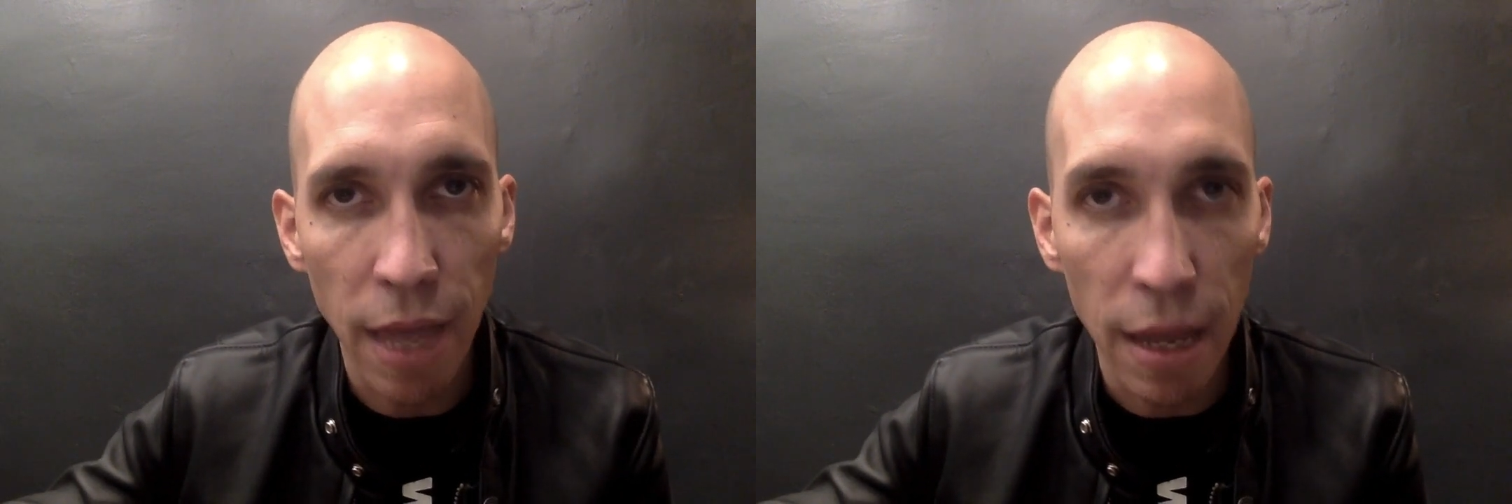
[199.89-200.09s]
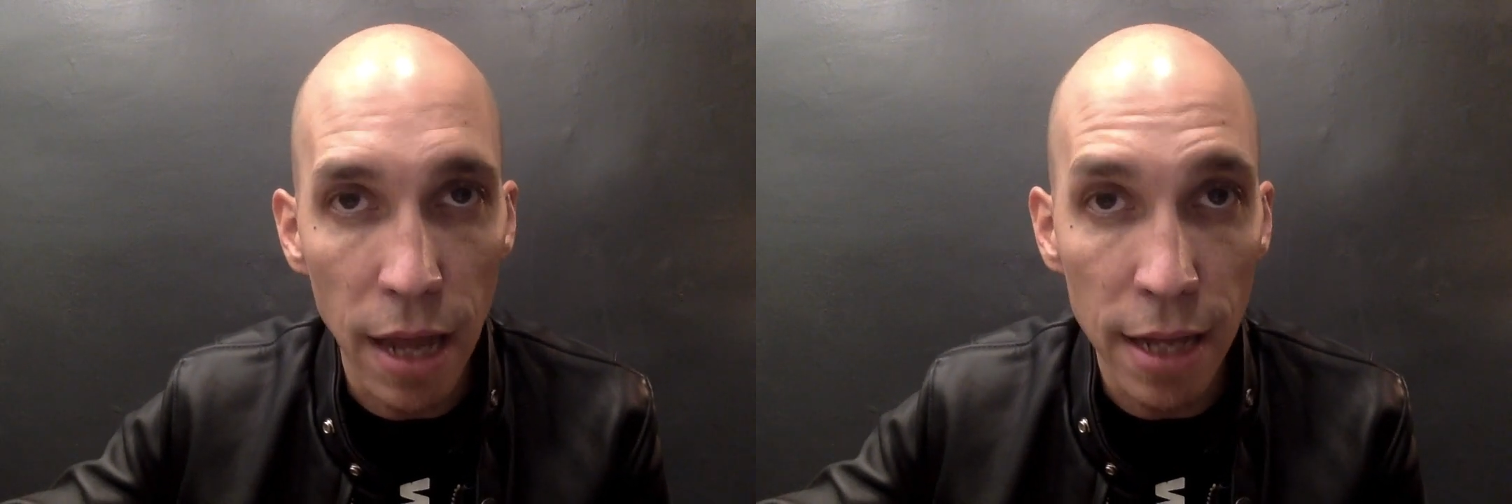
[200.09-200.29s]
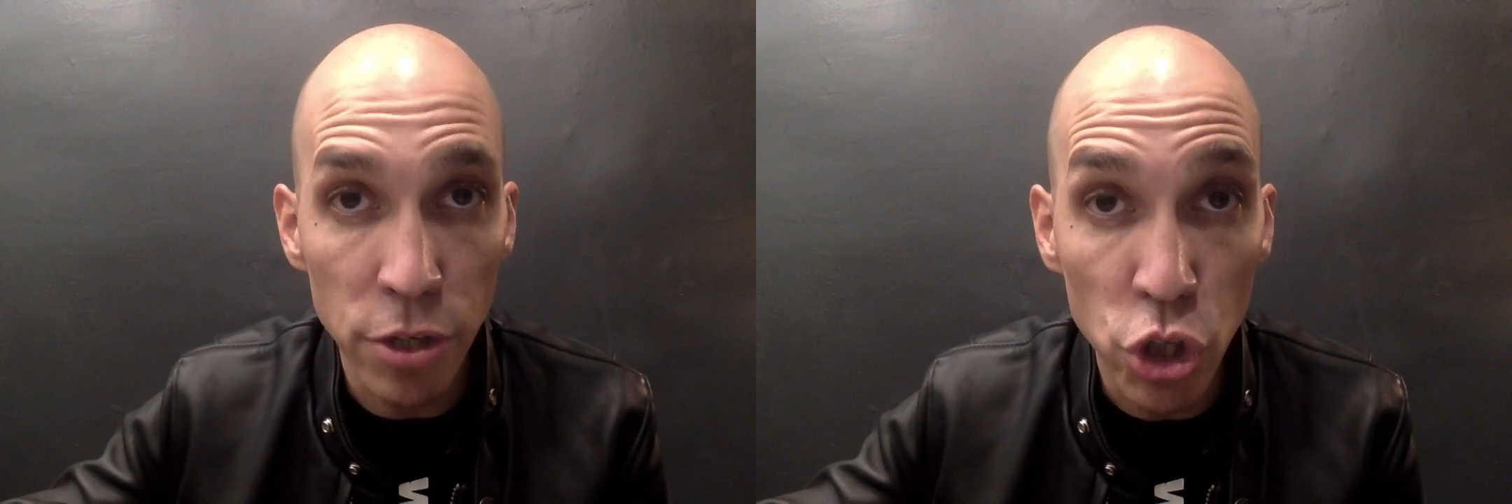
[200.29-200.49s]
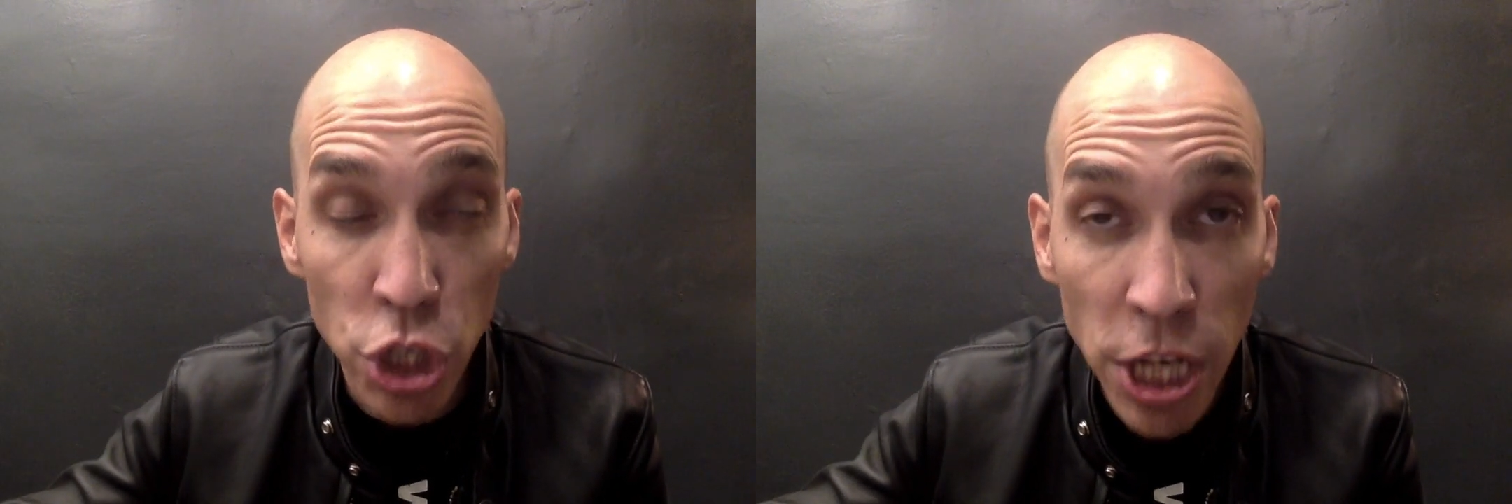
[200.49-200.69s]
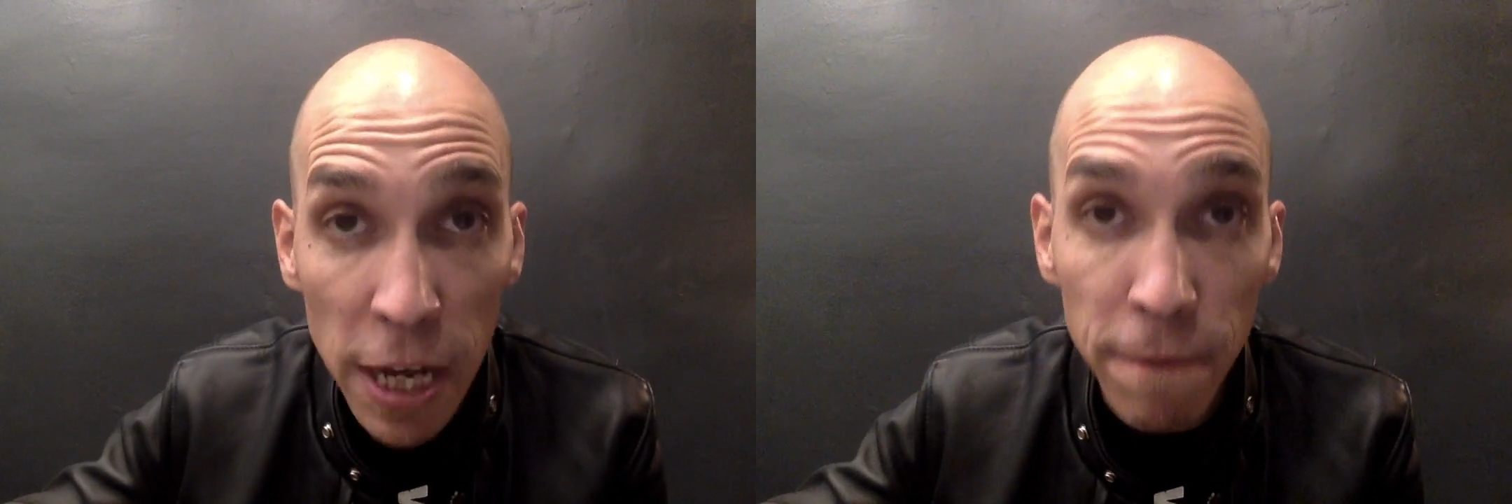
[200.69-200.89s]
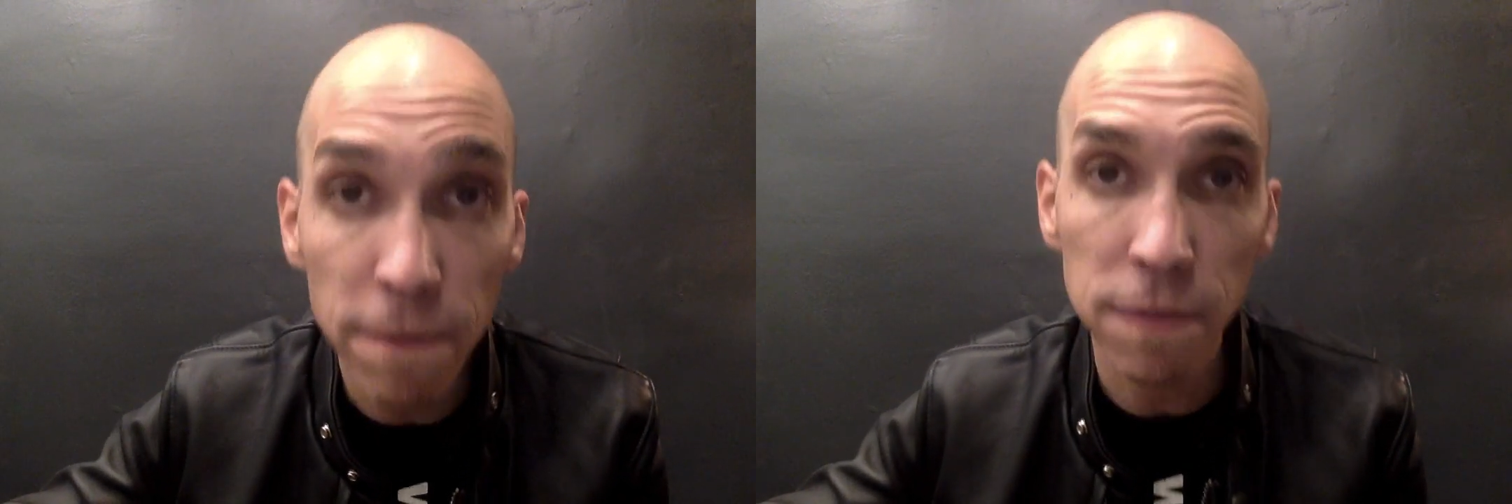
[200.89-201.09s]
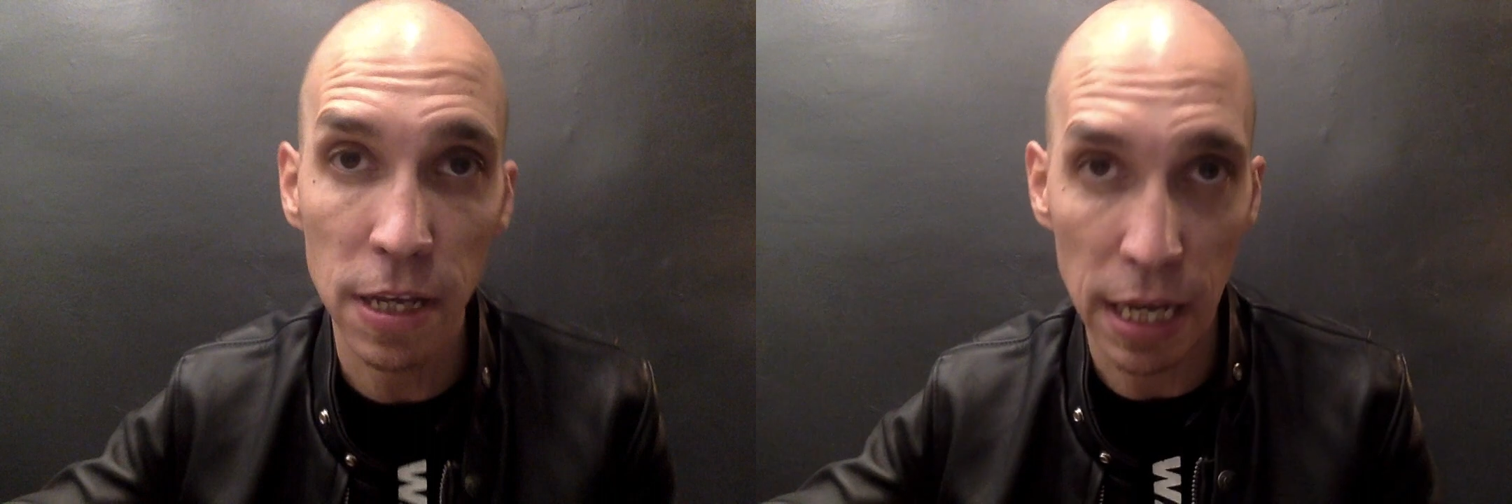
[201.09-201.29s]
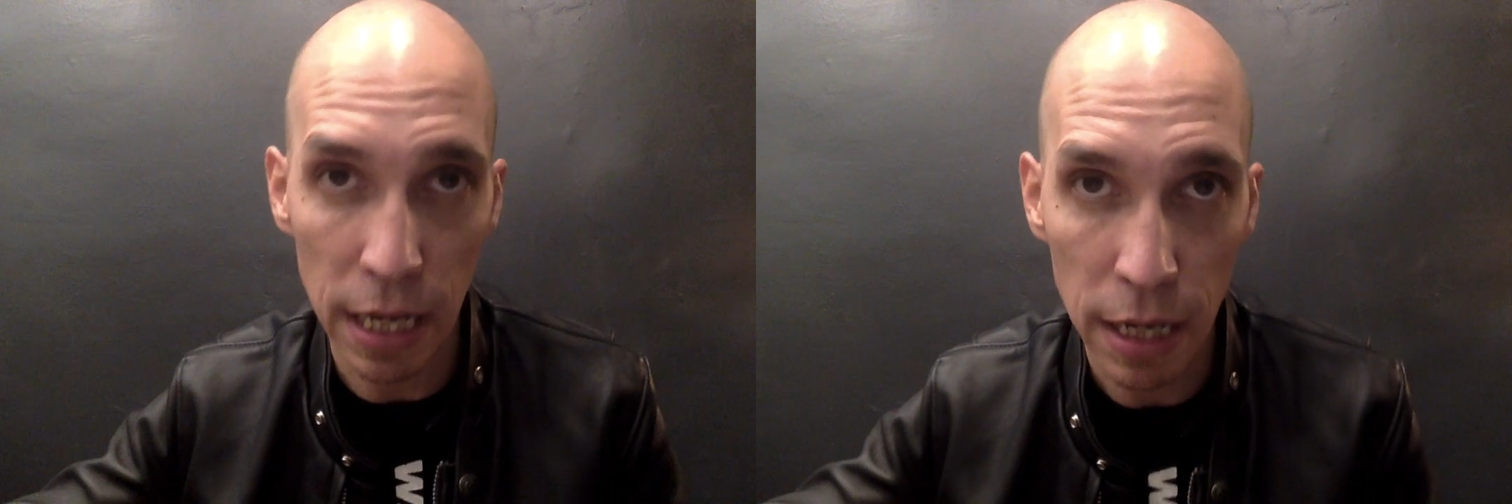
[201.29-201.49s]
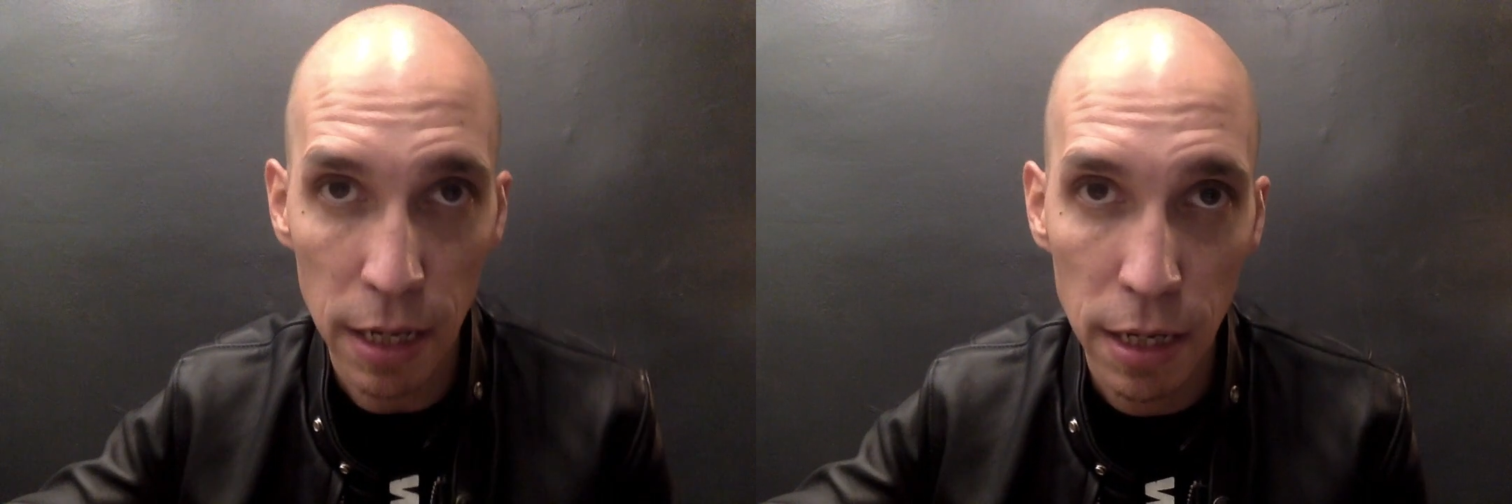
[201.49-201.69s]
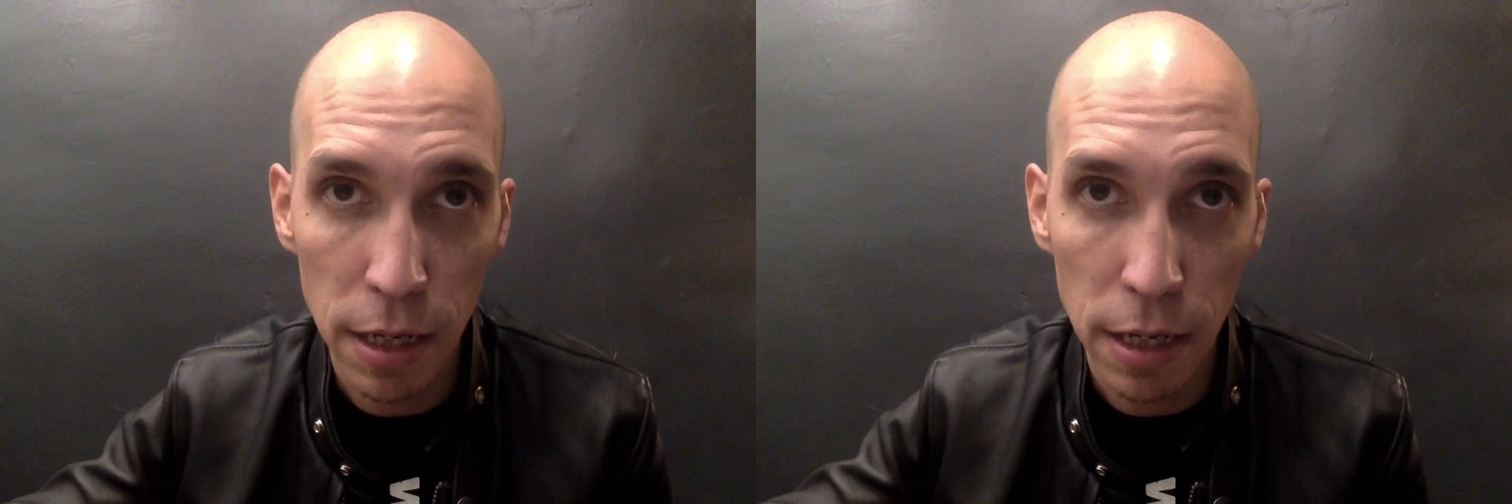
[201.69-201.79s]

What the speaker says: And chiefly